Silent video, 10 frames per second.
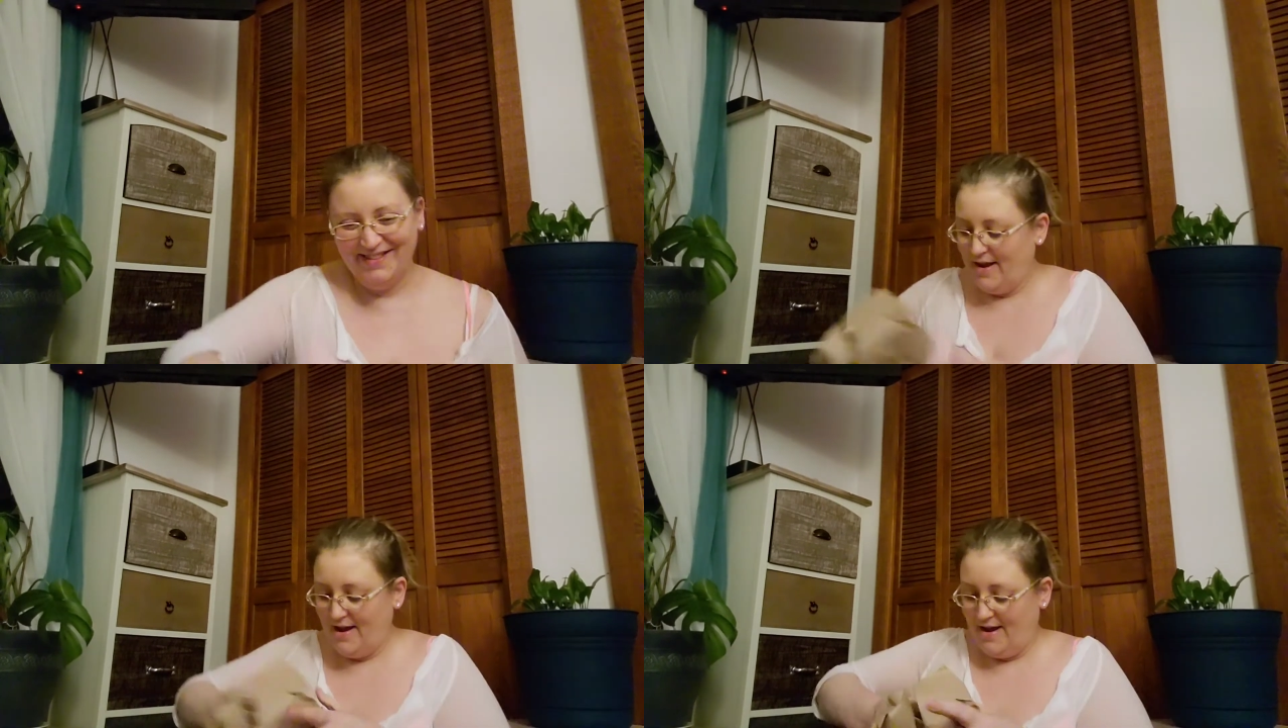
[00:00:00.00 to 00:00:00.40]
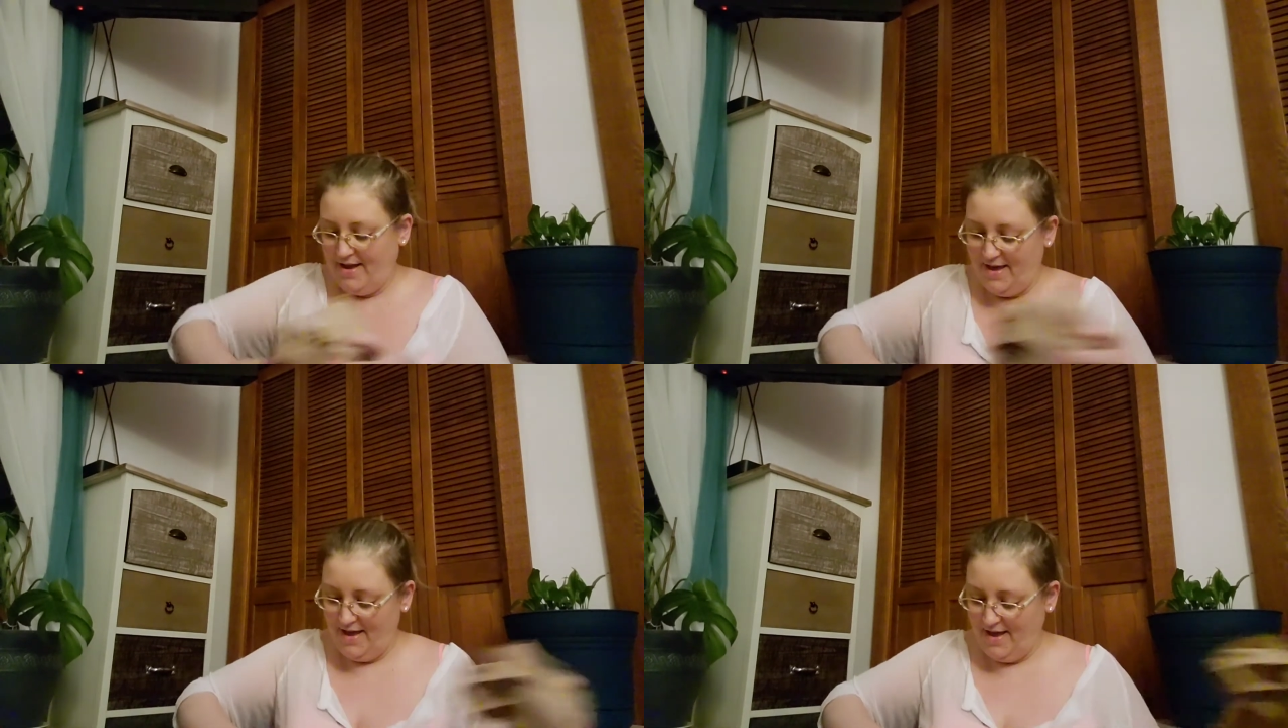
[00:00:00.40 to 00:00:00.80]
I
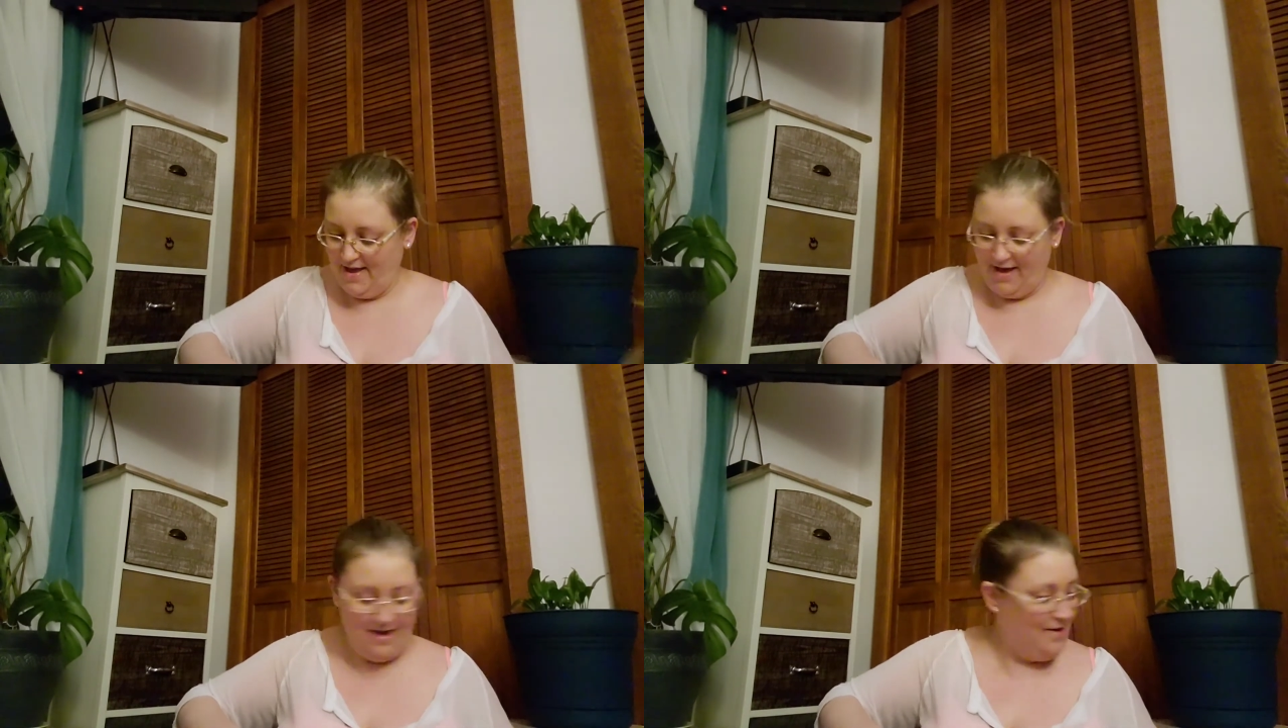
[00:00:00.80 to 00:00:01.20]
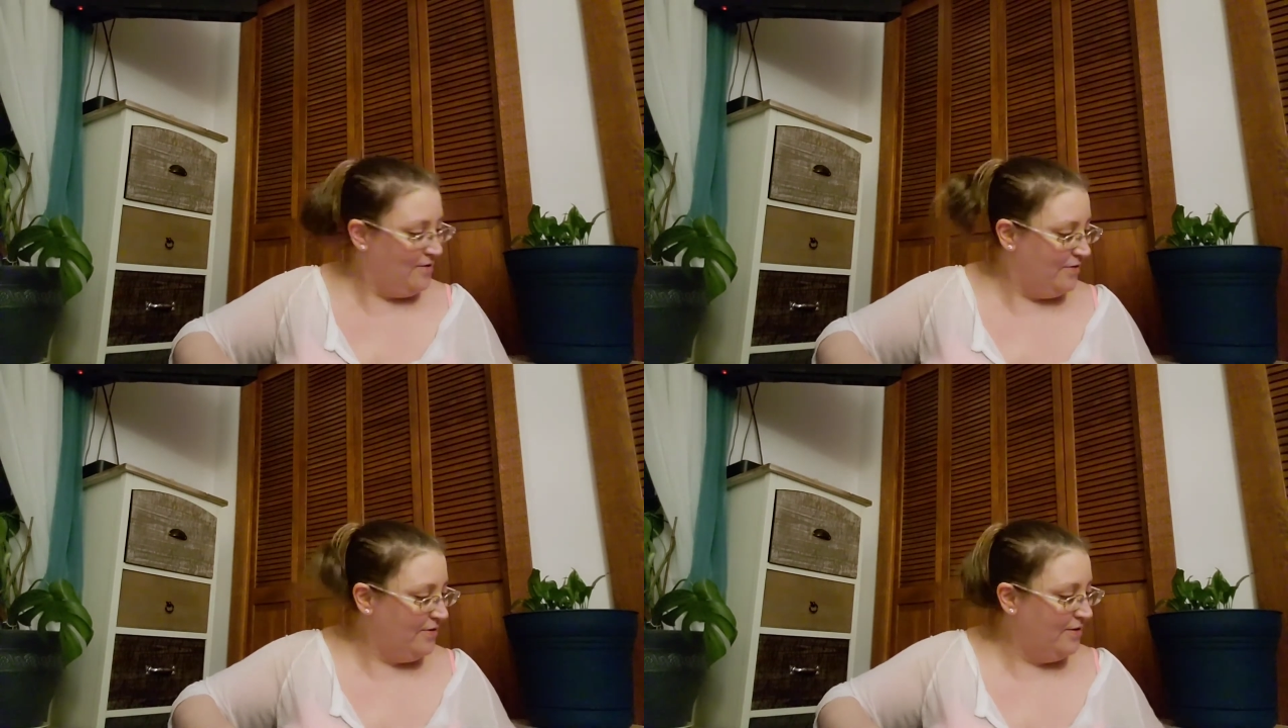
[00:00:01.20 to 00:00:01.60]

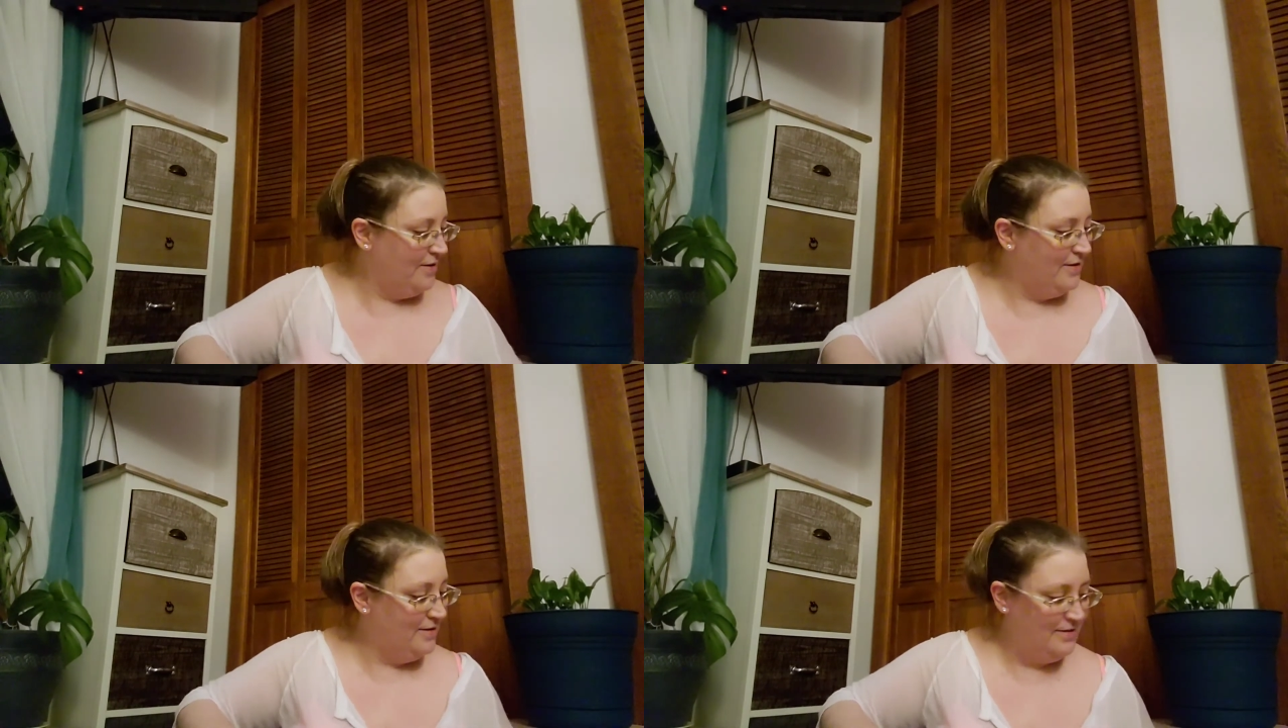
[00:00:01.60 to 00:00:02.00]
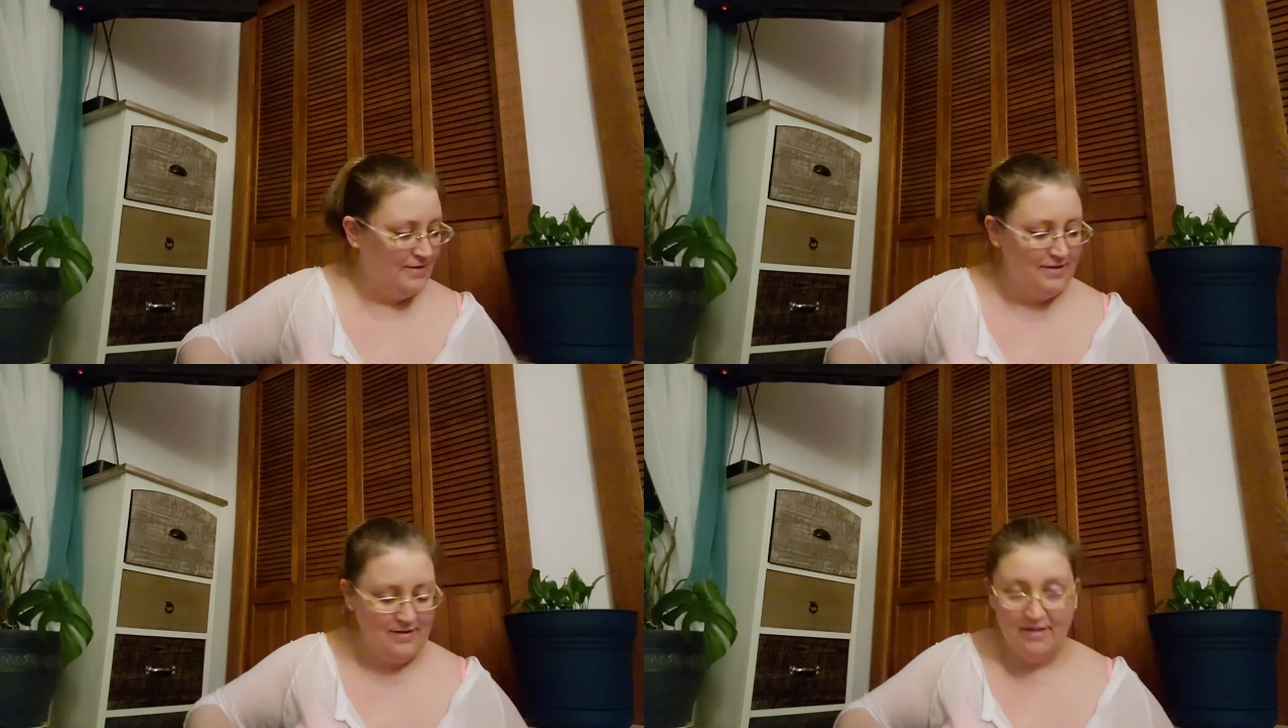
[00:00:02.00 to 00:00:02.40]

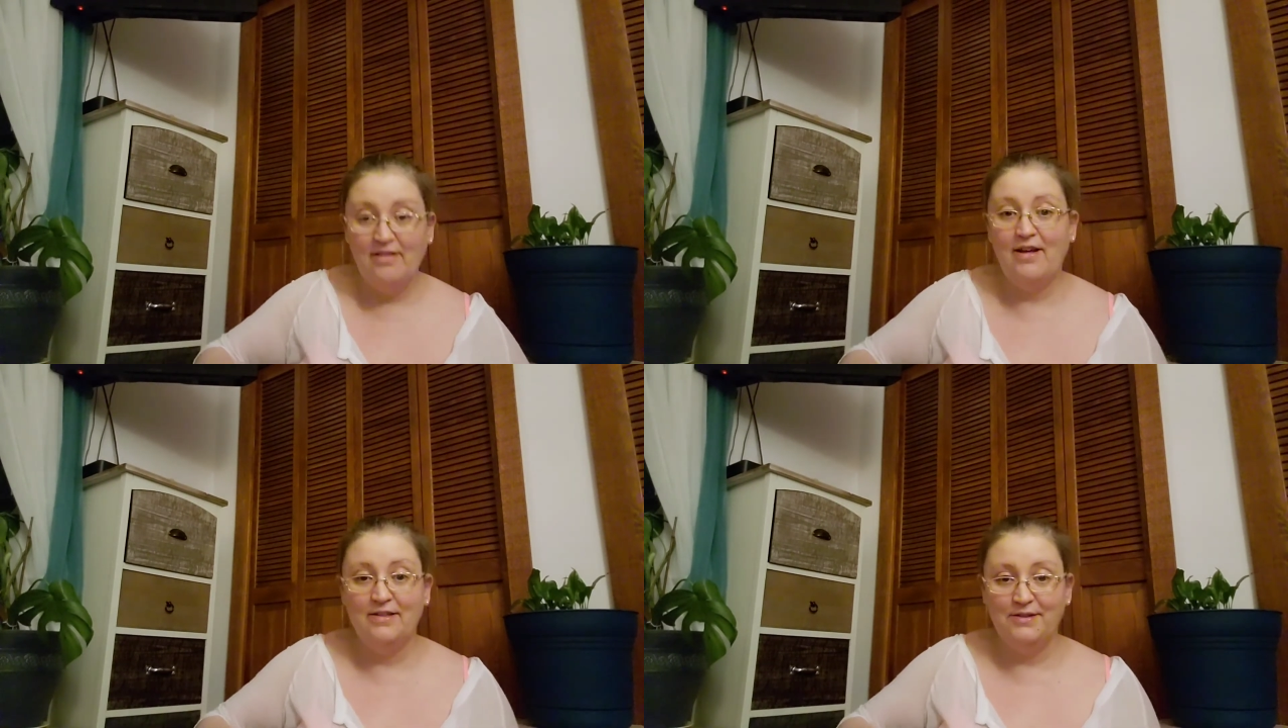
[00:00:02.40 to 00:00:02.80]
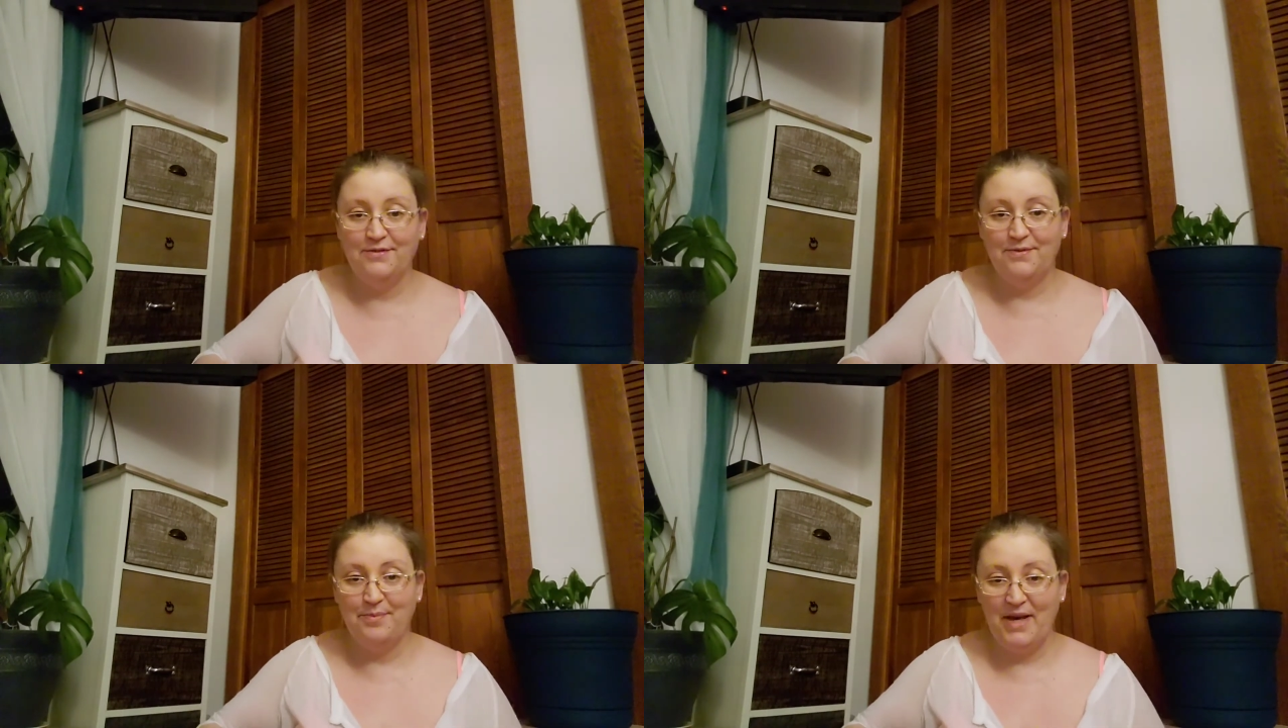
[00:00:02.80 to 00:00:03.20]
have lots of
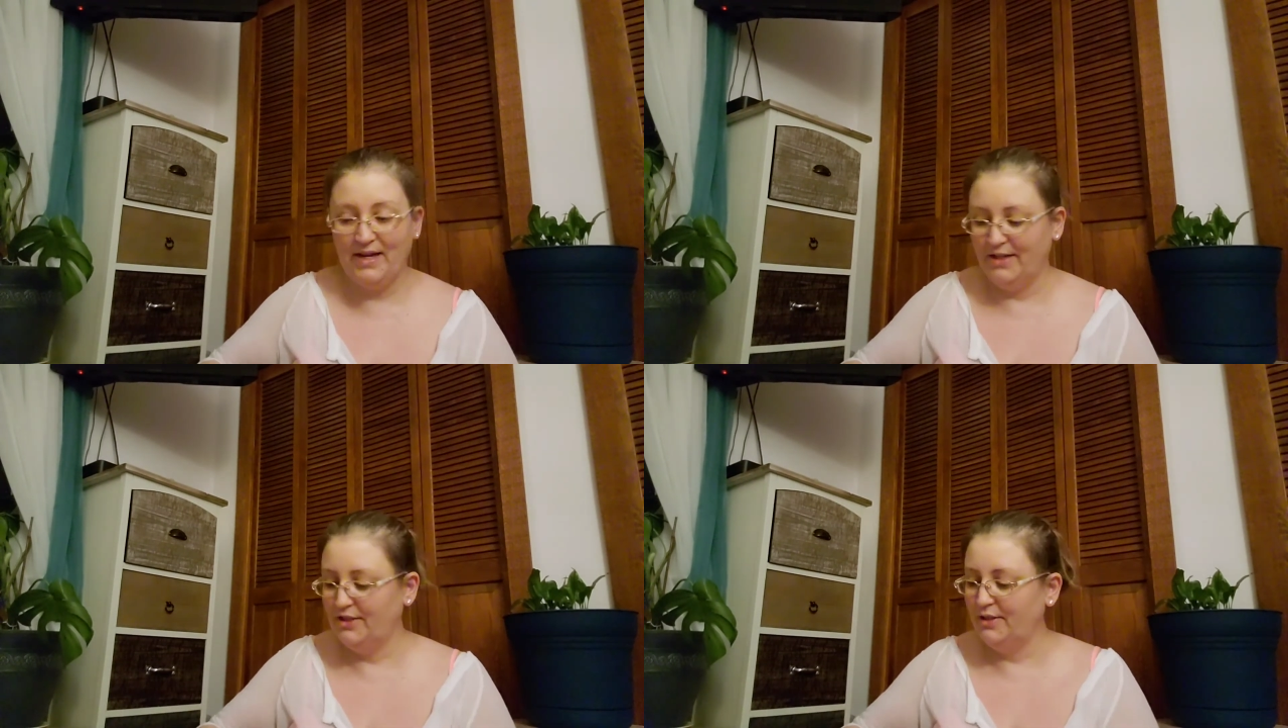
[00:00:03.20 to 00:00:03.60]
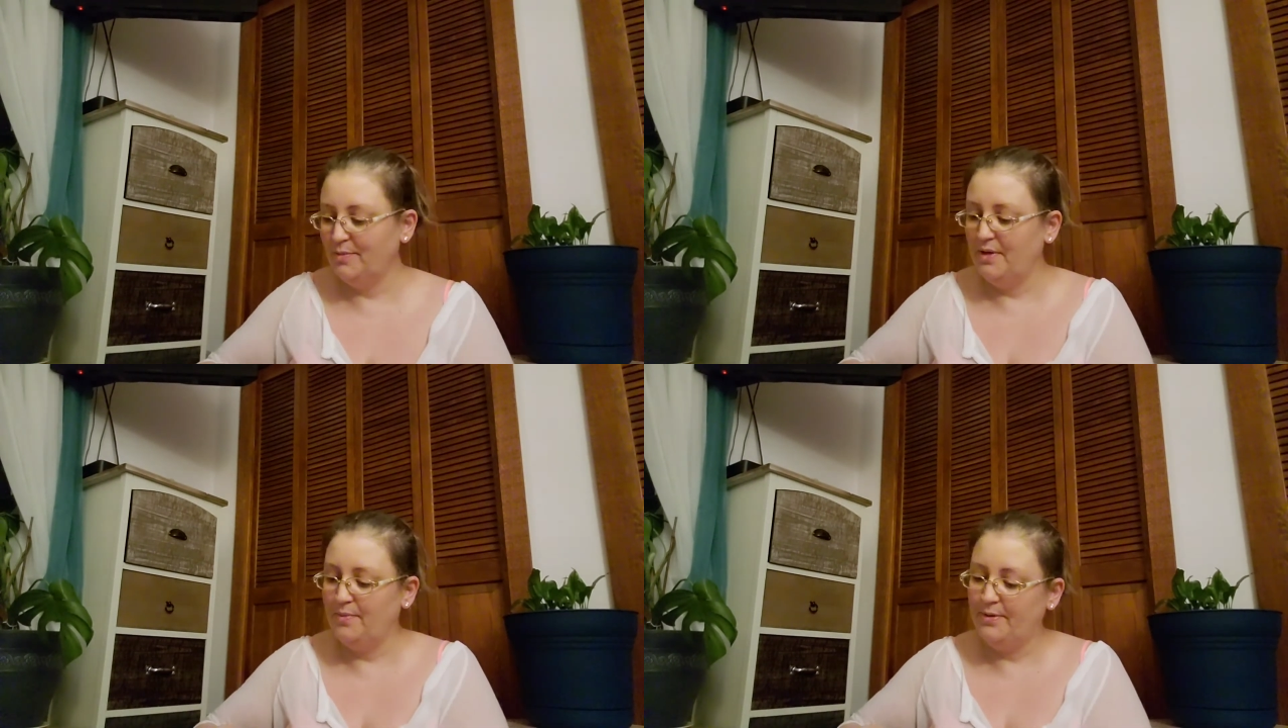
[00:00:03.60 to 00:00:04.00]
packaging
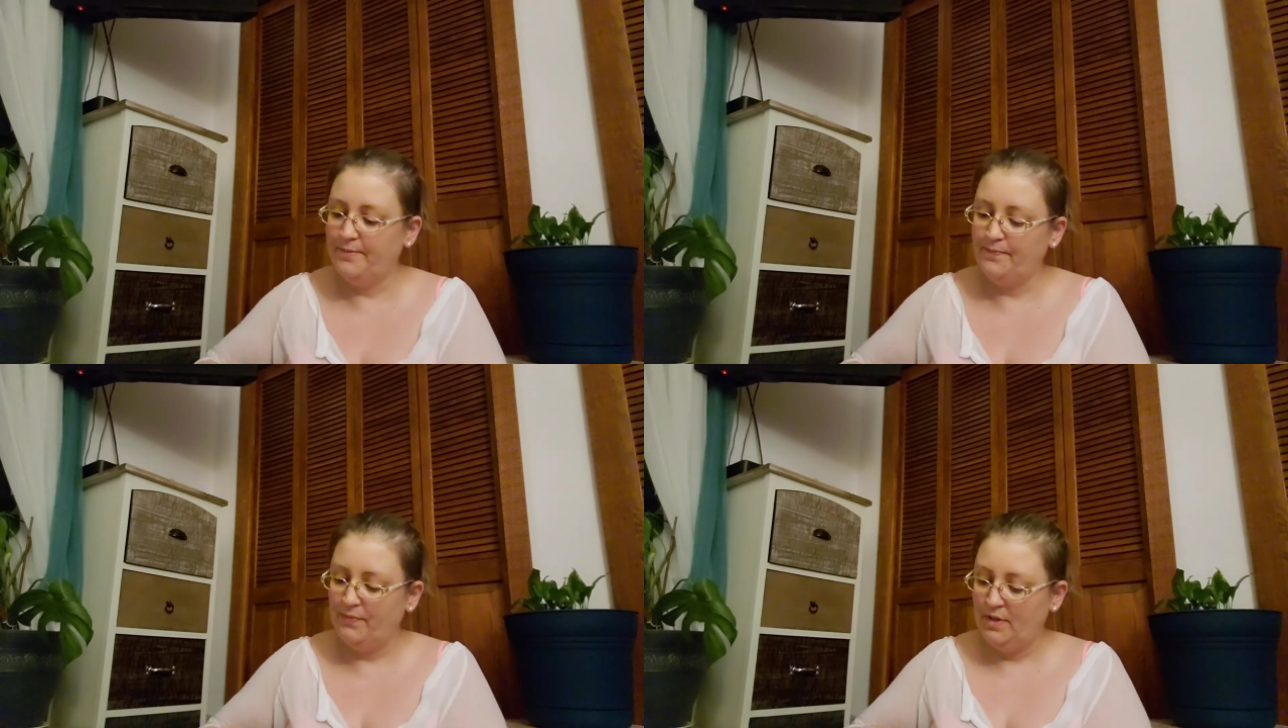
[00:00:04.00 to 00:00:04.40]
paper.